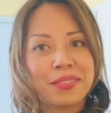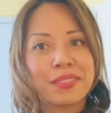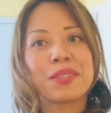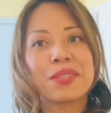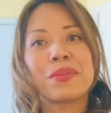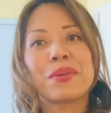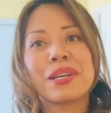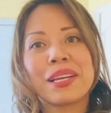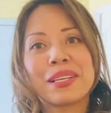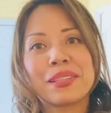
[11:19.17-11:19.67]
So
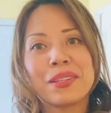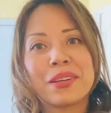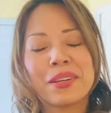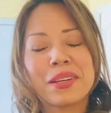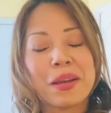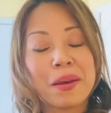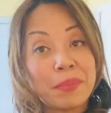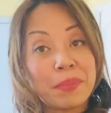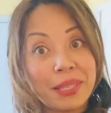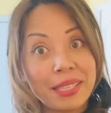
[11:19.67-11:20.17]
when I look
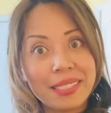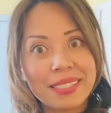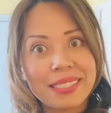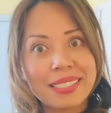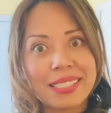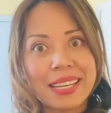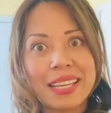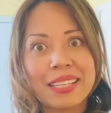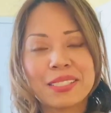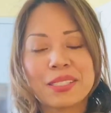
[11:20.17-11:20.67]
up and it
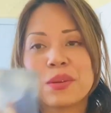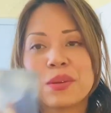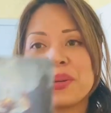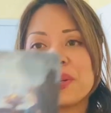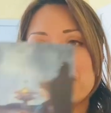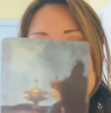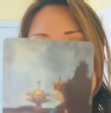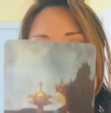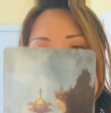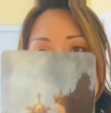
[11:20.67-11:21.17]
stays a
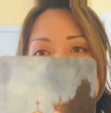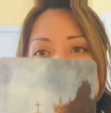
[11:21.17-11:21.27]
bit